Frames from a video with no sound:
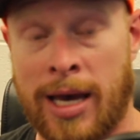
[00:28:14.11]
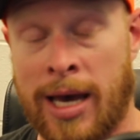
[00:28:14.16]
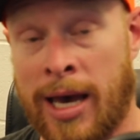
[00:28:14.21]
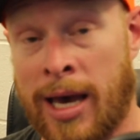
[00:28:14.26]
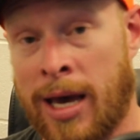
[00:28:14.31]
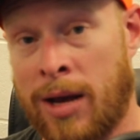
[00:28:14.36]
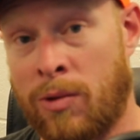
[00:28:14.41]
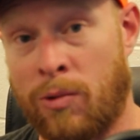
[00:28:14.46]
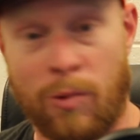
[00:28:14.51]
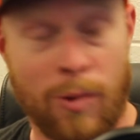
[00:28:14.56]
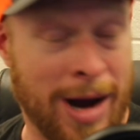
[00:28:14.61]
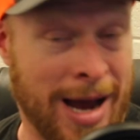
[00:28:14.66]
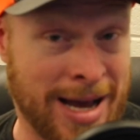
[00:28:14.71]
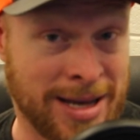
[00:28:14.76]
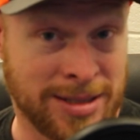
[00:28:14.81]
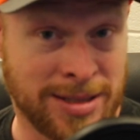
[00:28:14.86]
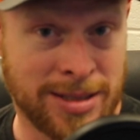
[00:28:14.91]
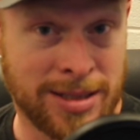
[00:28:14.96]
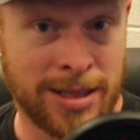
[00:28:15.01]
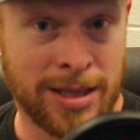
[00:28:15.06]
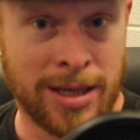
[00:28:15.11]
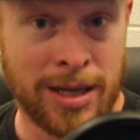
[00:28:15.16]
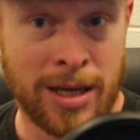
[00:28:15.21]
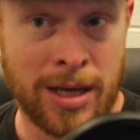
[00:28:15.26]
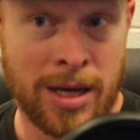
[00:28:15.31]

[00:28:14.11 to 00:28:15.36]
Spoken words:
and west.